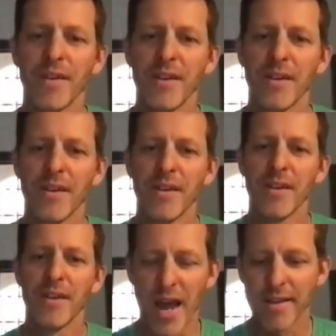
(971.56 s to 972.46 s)

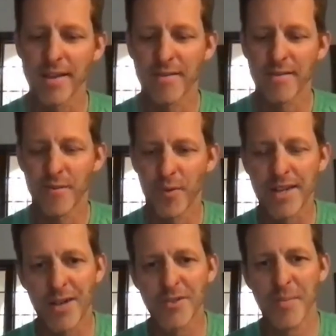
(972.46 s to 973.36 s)
when I
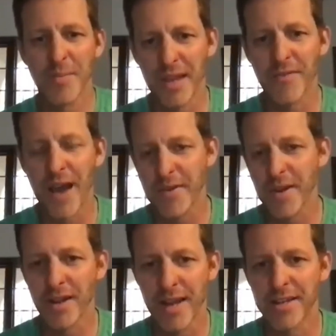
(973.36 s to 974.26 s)
sell something, if I have to
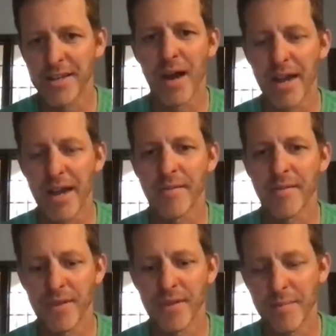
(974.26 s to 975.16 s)
collect at my
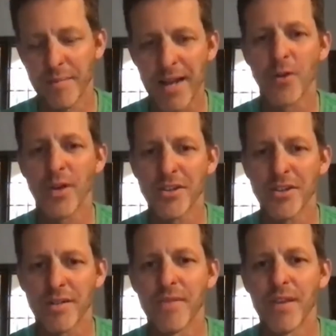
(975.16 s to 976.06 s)

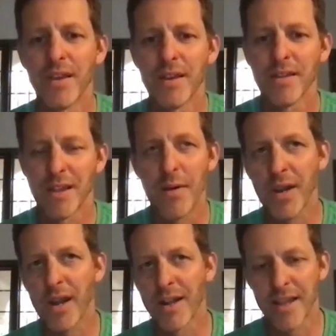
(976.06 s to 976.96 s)
location, then I
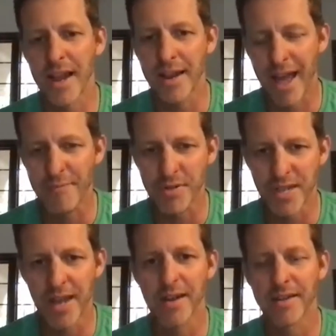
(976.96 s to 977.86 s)
would collect that
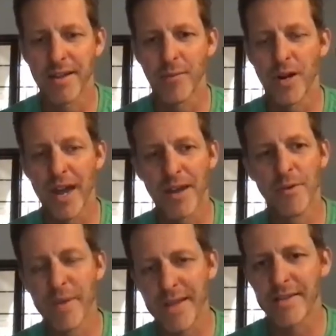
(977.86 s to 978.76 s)
8.5%. And then when I
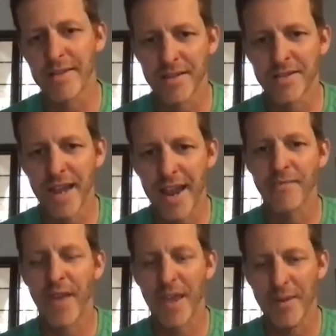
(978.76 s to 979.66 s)
remit that to the
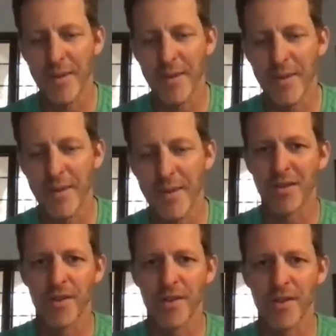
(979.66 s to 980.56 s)
state, they
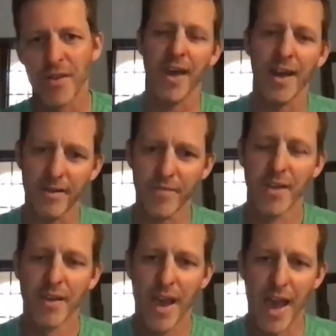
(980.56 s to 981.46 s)
basically figure out how to break
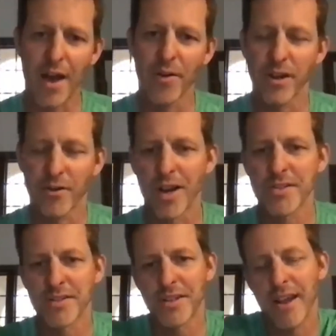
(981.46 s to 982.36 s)
that out across
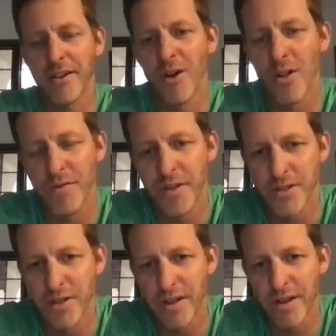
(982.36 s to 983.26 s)
the state and all of
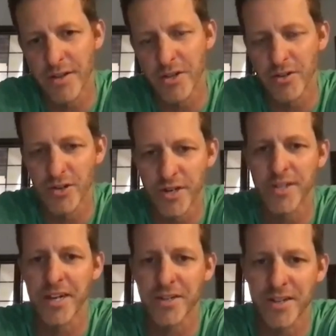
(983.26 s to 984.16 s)
the
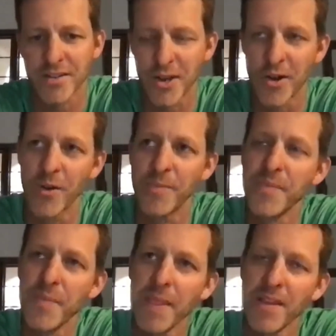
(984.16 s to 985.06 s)
jurisdictions. So
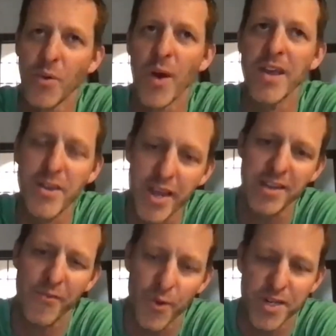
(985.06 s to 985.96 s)
the way that you get
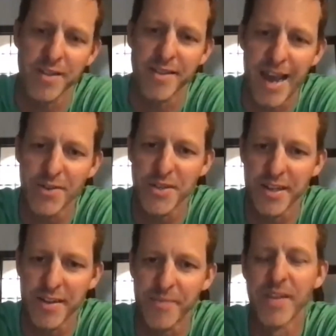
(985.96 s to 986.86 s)
to
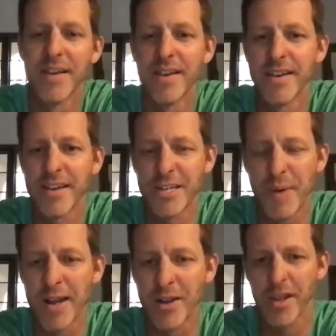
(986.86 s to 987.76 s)
14,000 is
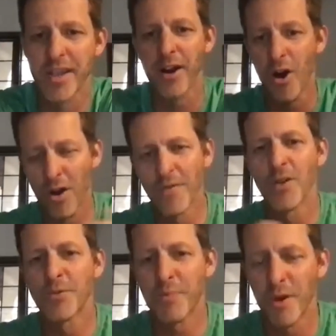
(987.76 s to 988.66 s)
by looking at all of
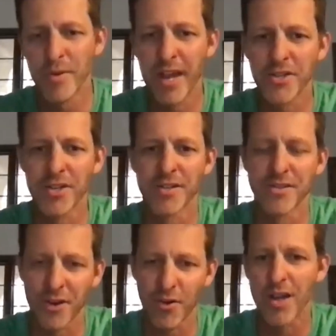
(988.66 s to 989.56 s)
those
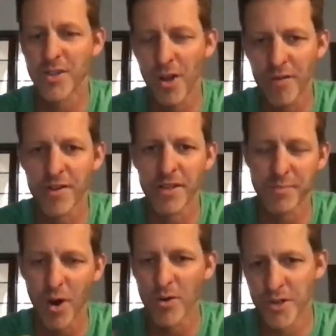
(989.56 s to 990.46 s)
permutations across all of the
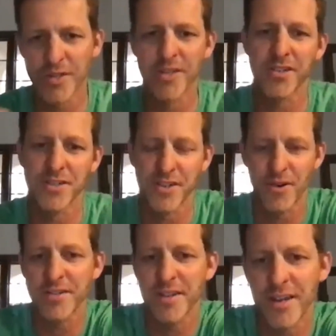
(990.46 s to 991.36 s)
small jurisdictions across the country.